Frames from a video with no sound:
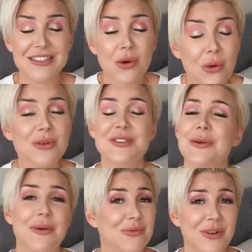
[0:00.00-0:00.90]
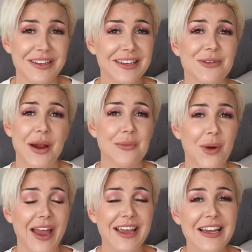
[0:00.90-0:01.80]
it's also a really great
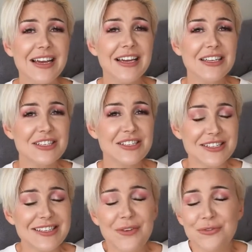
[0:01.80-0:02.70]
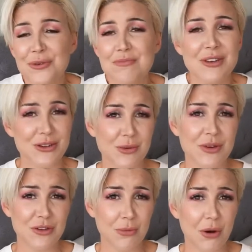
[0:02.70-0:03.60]
way to just get familiar
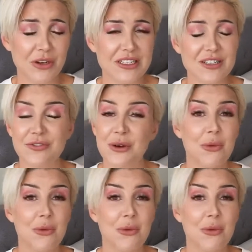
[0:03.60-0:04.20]
with your body, to feel